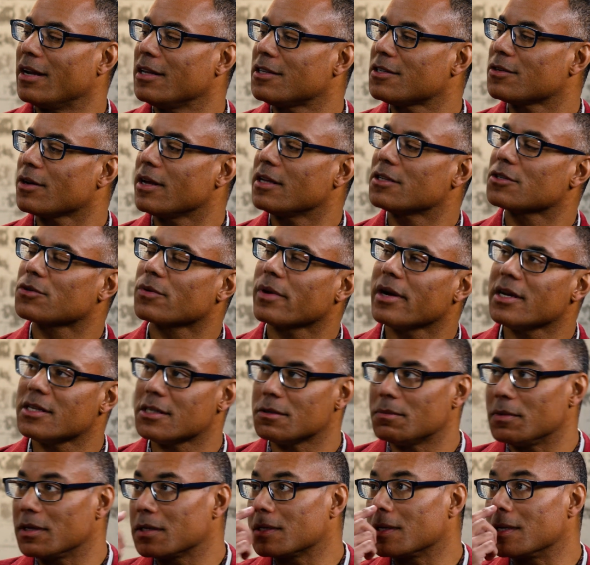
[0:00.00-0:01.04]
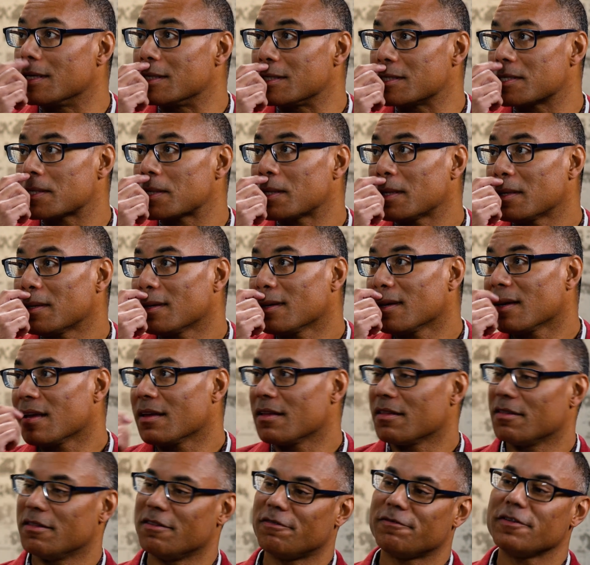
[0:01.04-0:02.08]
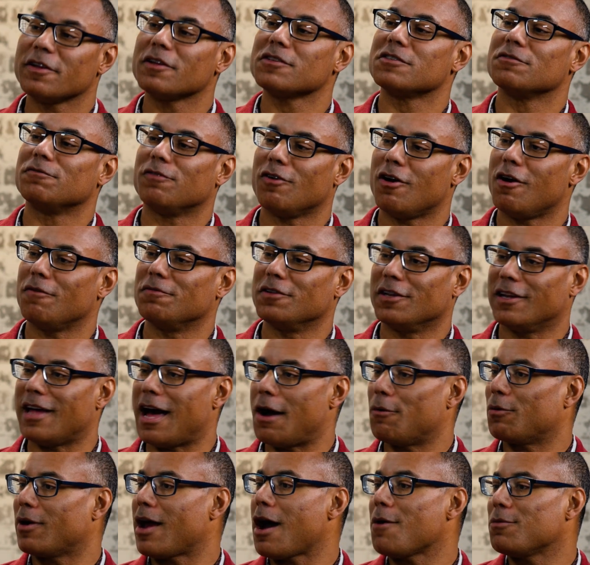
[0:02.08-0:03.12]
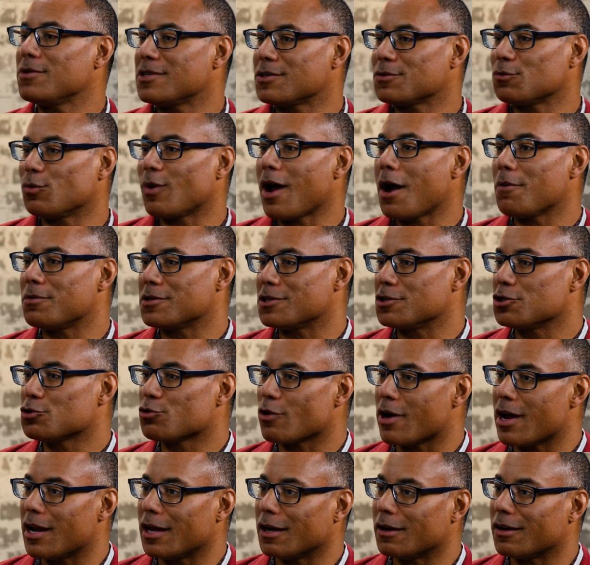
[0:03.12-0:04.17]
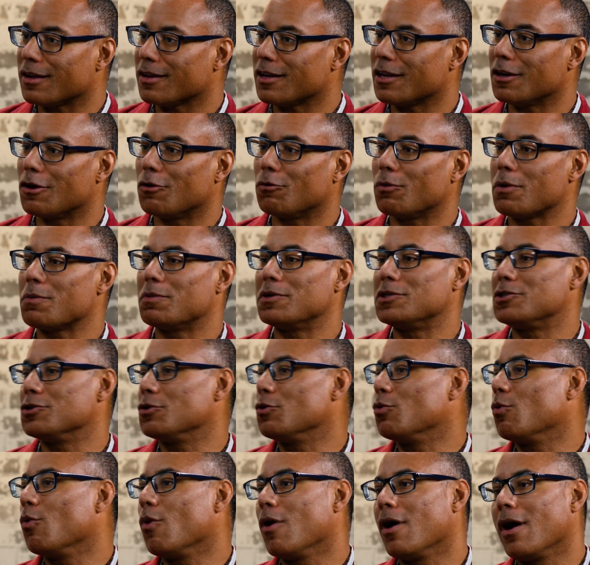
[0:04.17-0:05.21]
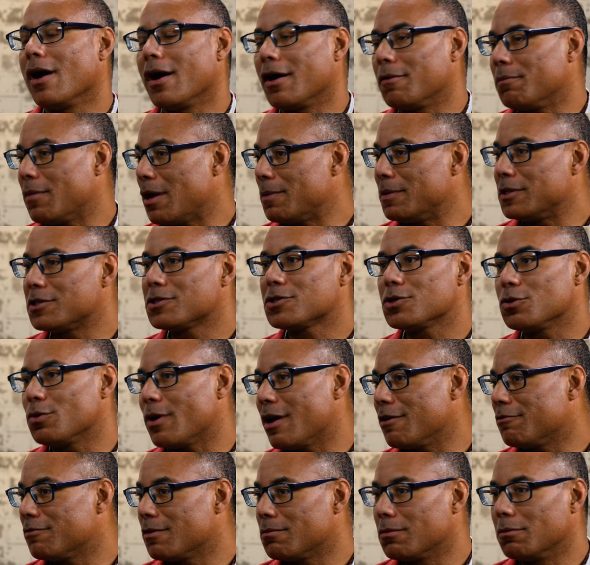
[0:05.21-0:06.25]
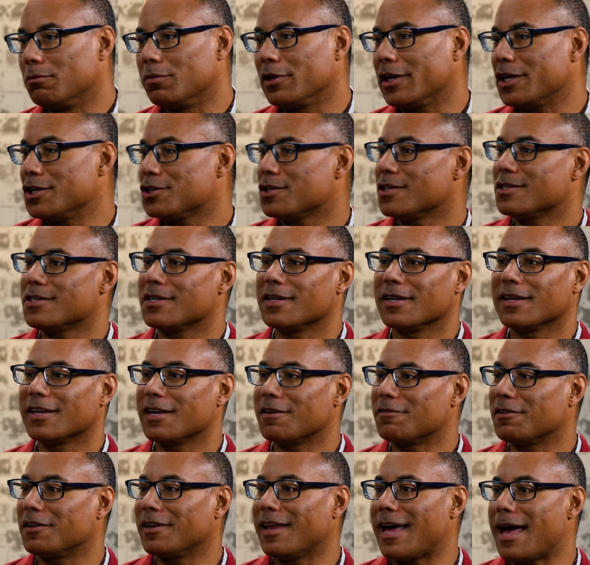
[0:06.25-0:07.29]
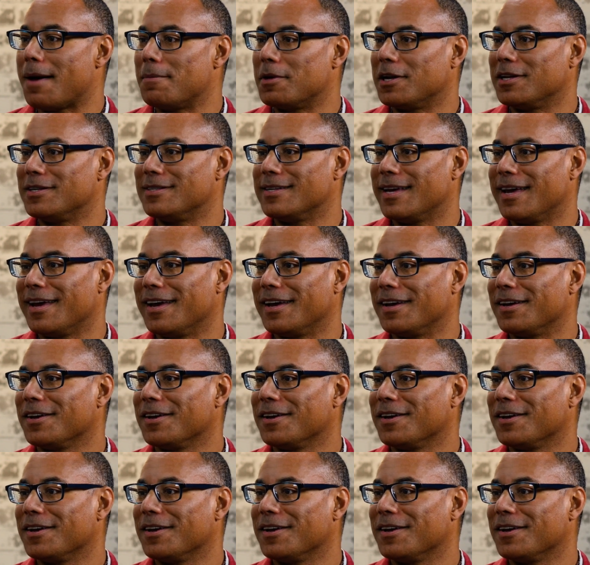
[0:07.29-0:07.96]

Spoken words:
it's crazy because the field's evolved a lot. When I was in training, we would do 1, maybe 2 AFib ablations in a given lab in a day.